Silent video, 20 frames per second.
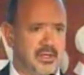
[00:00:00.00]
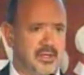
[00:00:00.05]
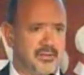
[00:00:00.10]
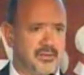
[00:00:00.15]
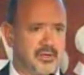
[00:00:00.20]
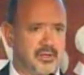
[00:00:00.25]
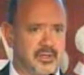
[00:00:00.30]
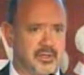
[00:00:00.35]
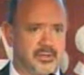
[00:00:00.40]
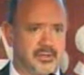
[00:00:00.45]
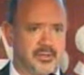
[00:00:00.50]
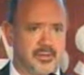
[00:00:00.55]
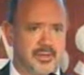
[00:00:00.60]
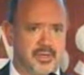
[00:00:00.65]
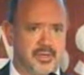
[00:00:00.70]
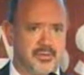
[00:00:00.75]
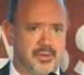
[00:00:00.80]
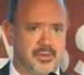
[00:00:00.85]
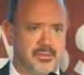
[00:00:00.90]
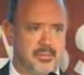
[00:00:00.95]
As far as
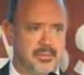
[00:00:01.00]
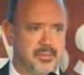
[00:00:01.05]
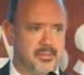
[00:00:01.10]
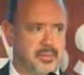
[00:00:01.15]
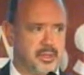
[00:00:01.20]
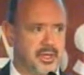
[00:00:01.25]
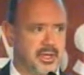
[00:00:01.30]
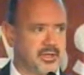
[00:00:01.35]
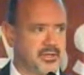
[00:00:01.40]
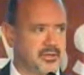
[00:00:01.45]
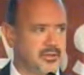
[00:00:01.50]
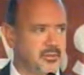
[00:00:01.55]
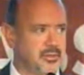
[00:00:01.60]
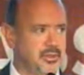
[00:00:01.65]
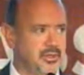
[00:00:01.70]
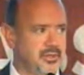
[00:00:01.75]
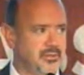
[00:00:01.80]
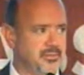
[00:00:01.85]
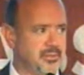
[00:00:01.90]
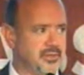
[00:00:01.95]
different products
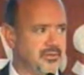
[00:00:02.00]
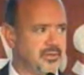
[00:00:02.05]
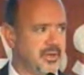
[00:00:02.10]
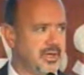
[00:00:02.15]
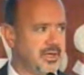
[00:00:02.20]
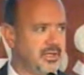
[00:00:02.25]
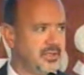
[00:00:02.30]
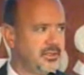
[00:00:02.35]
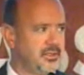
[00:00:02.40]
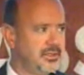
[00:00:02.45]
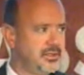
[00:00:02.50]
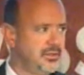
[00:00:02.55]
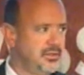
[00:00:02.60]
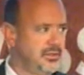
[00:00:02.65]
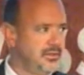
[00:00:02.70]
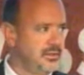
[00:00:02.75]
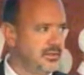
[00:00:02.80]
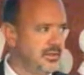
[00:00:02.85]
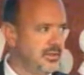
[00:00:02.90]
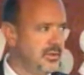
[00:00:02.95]
we provide
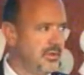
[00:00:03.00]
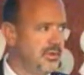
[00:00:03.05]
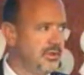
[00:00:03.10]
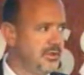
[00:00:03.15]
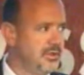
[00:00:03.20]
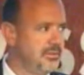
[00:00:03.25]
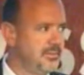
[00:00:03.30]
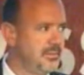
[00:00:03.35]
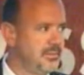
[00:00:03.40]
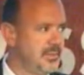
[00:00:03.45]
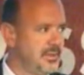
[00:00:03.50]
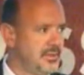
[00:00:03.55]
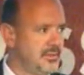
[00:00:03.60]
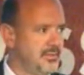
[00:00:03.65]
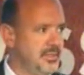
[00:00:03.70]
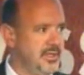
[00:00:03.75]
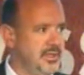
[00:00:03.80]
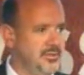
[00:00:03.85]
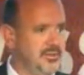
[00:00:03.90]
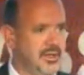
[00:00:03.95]
to
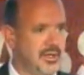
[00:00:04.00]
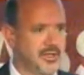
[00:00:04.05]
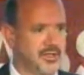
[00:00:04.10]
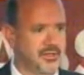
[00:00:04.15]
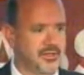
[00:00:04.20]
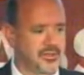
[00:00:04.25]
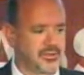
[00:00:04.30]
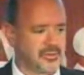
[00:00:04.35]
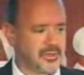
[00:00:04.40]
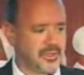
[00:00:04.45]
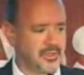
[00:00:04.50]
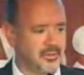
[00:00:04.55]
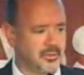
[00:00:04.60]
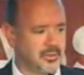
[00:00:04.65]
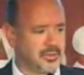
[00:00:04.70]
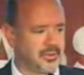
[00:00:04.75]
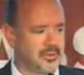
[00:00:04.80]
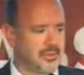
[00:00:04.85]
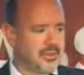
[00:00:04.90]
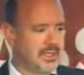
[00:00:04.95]
OEM manufacturers around the
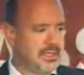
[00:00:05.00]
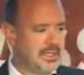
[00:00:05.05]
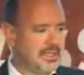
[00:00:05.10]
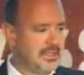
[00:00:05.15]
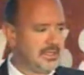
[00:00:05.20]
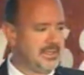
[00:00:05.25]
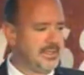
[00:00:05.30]
world,